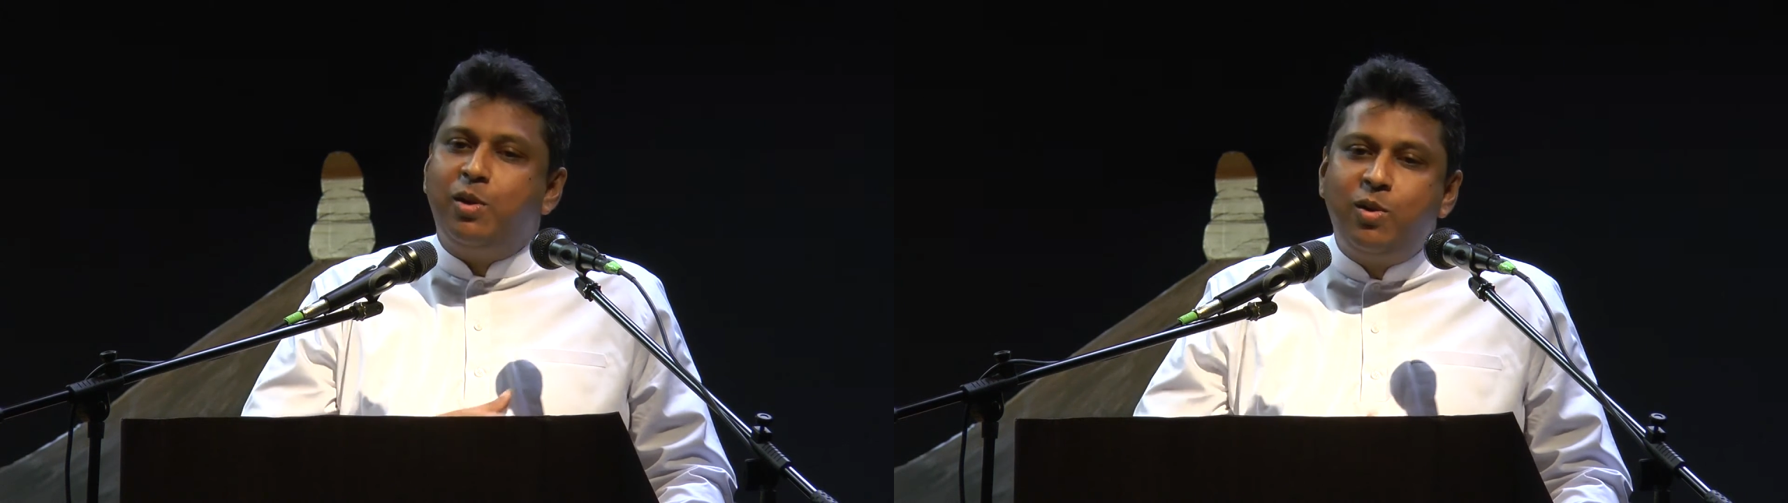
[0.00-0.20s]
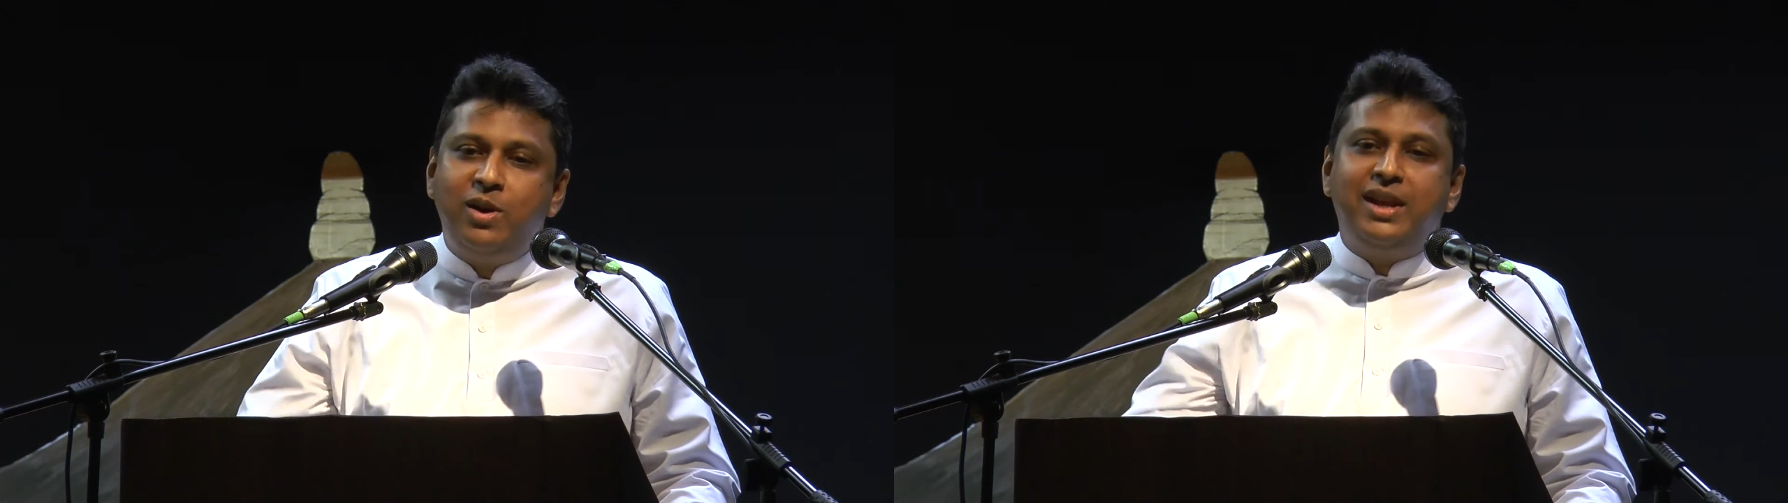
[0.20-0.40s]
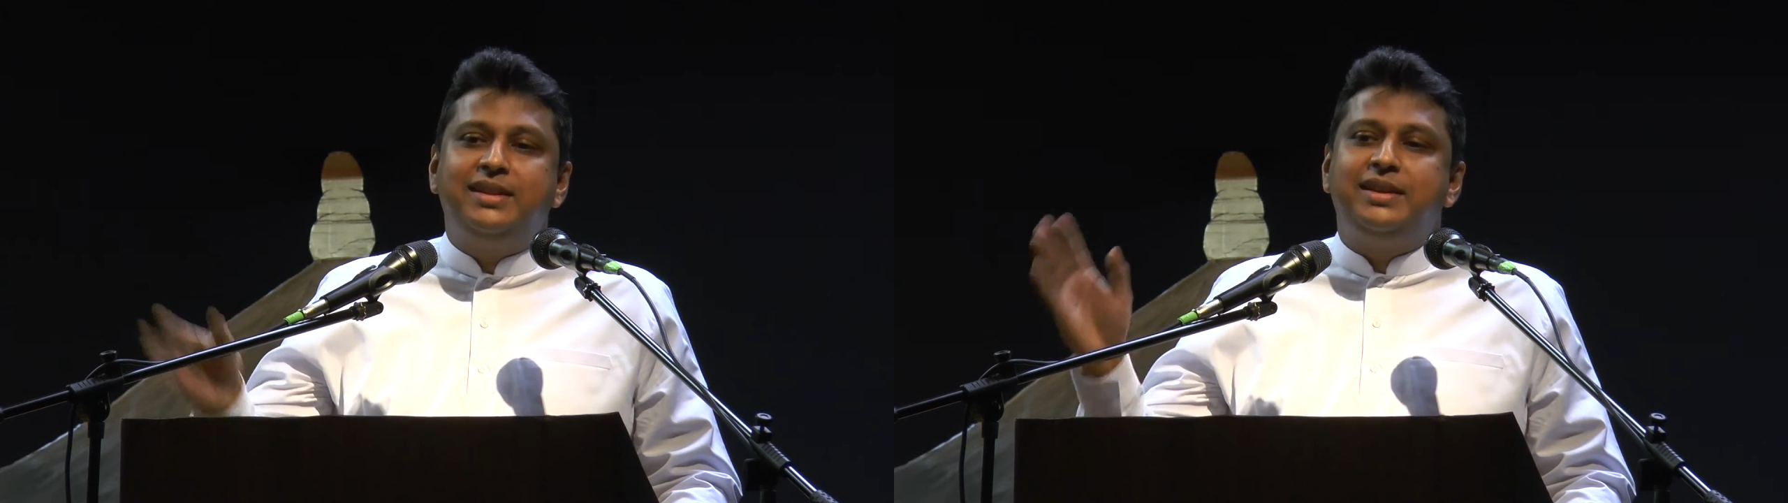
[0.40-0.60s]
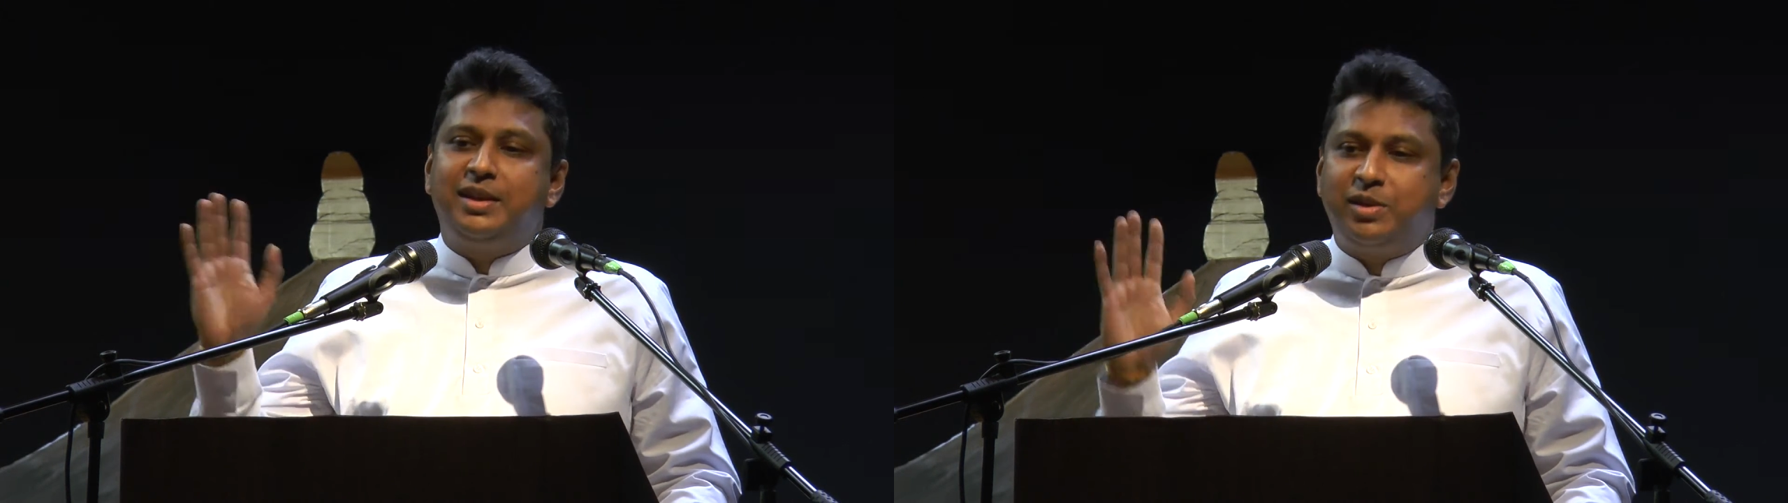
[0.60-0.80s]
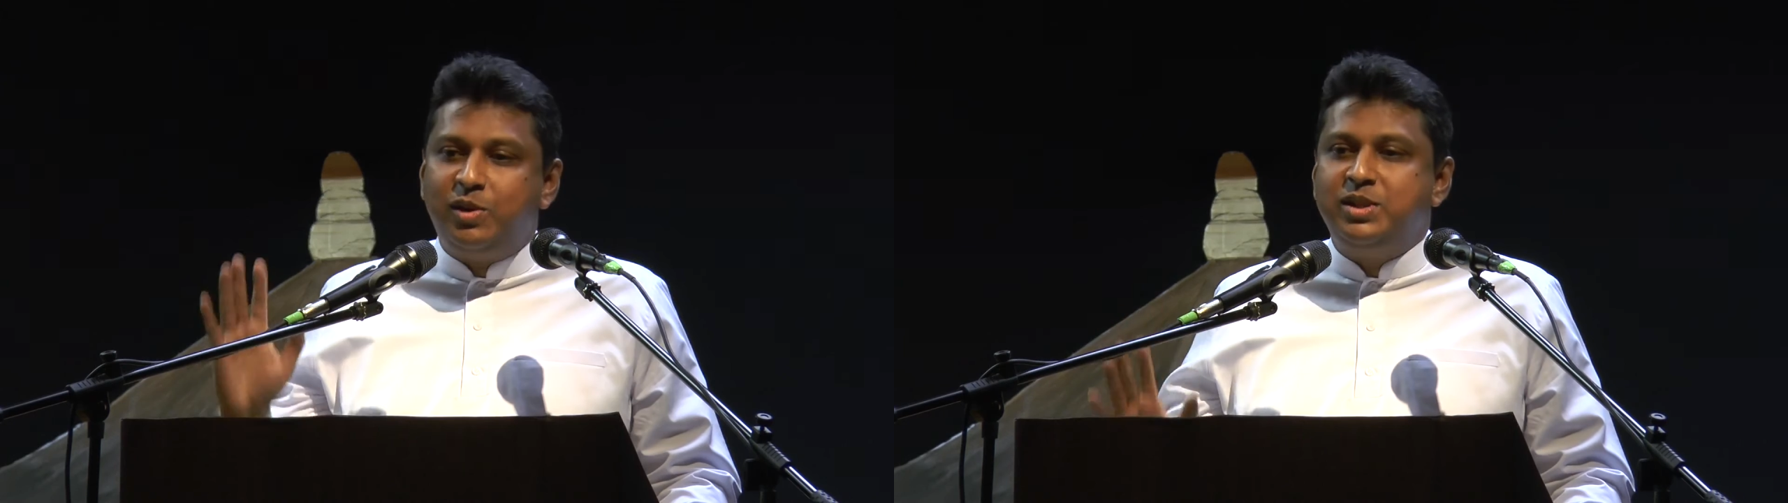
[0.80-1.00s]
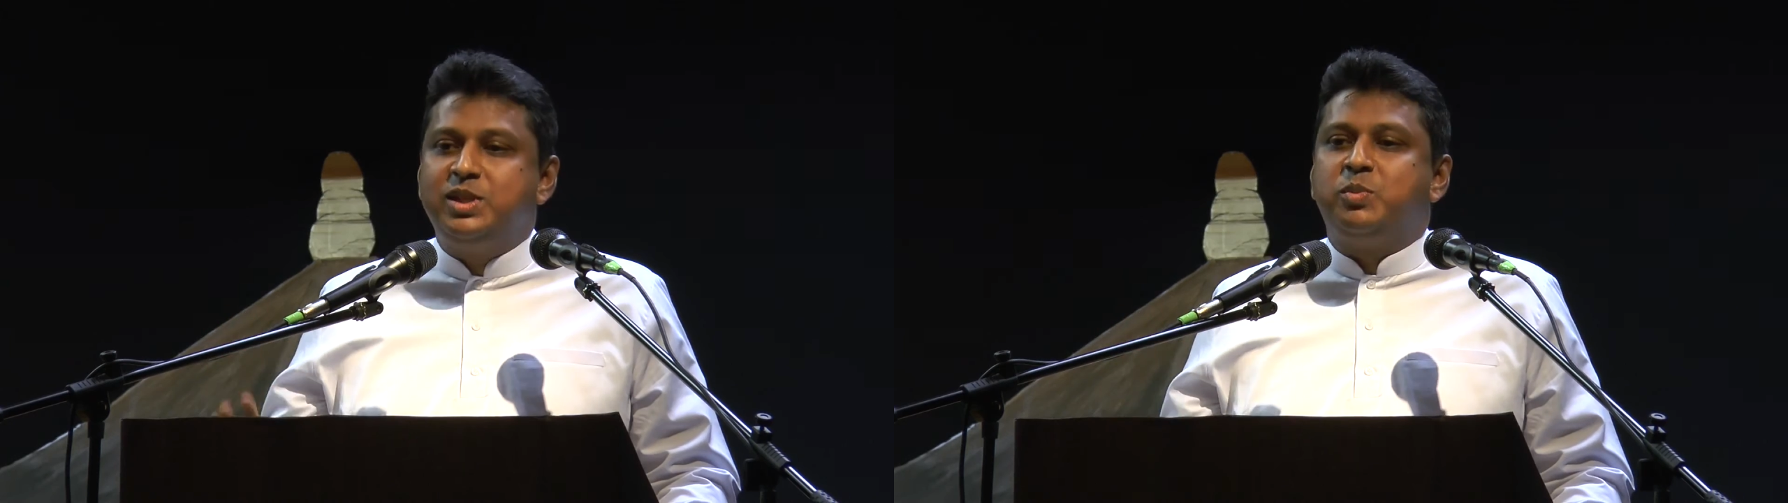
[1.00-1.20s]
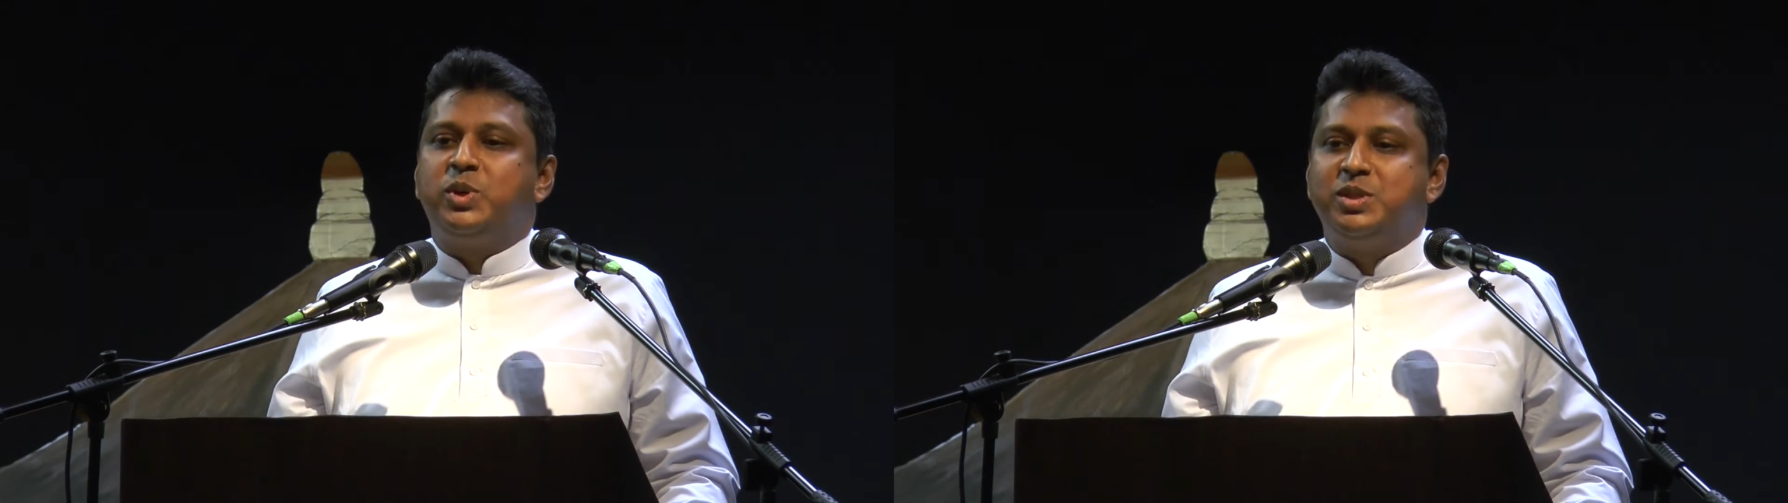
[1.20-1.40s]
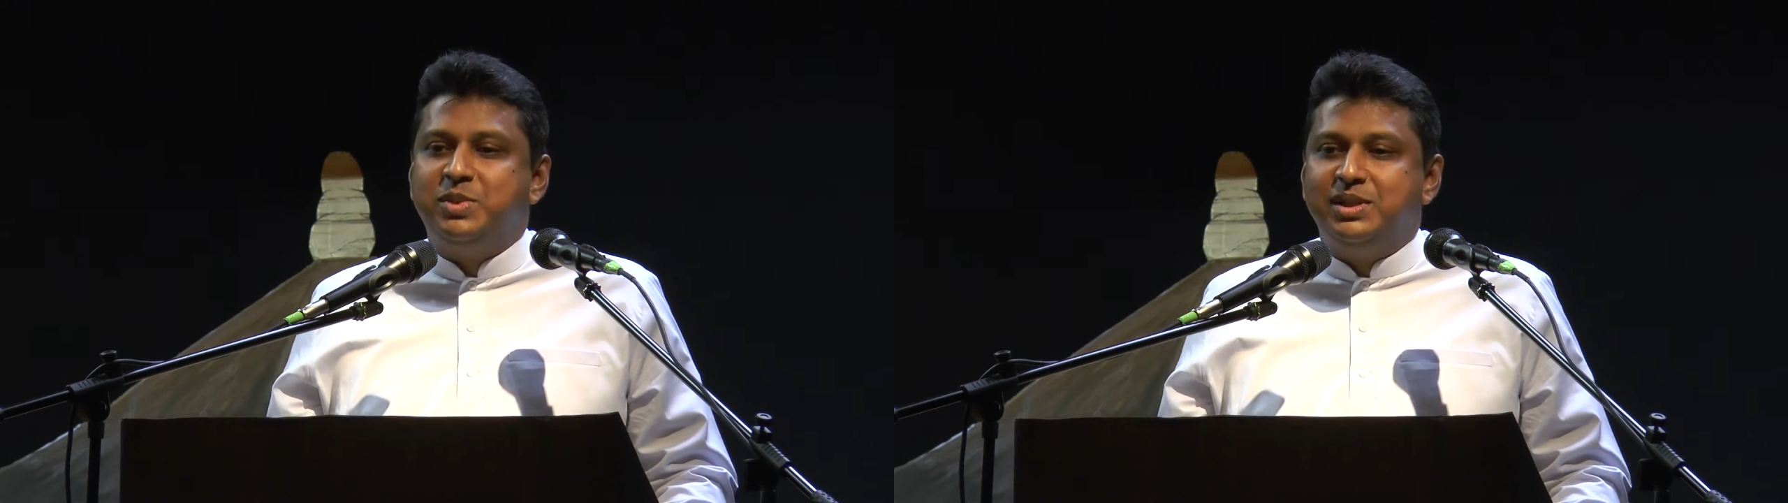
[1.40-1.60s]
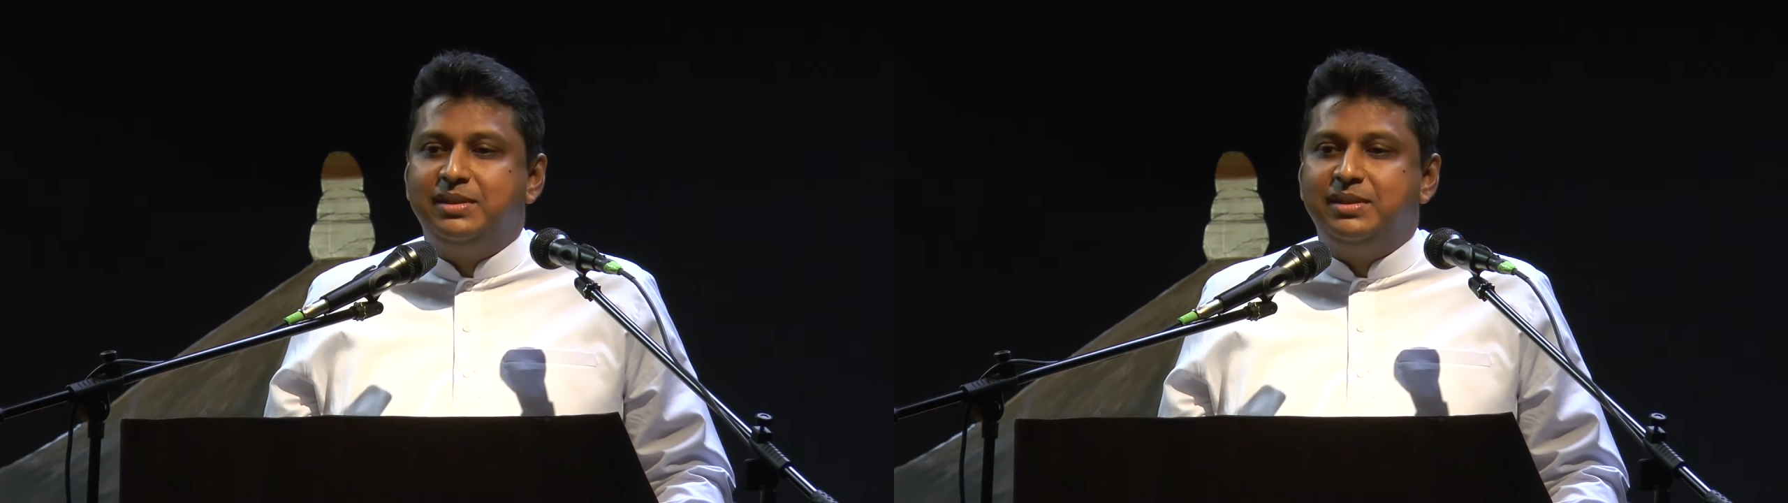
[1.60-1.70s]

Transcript: all other technologies possible.